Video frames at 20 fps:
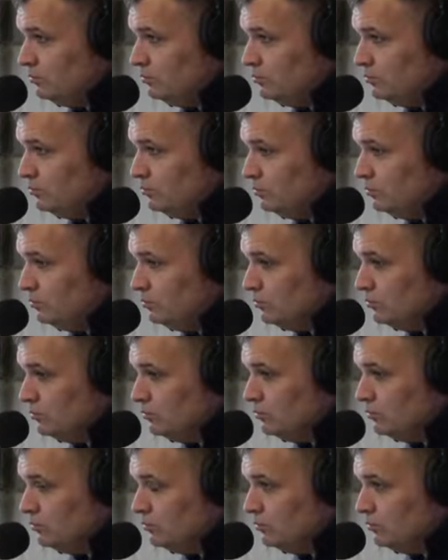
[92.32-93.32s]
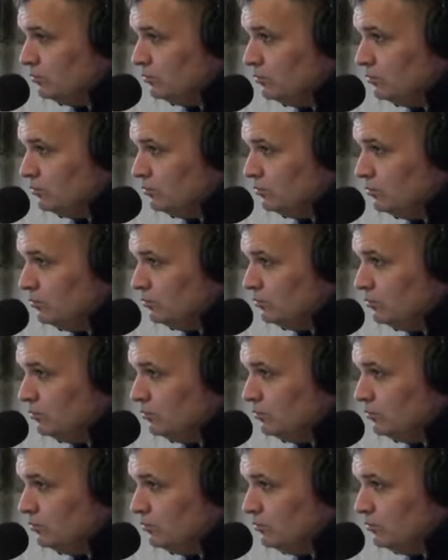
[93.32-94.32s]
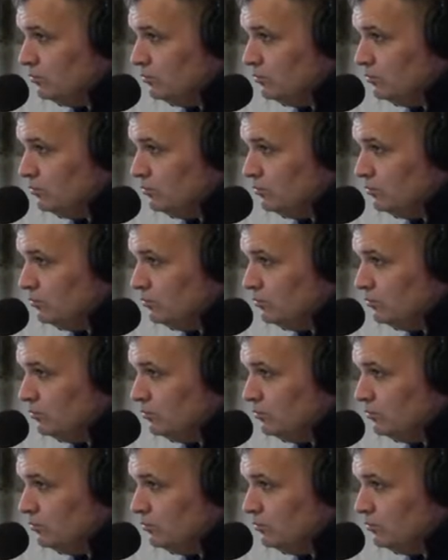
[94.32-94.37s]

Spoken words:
(silent)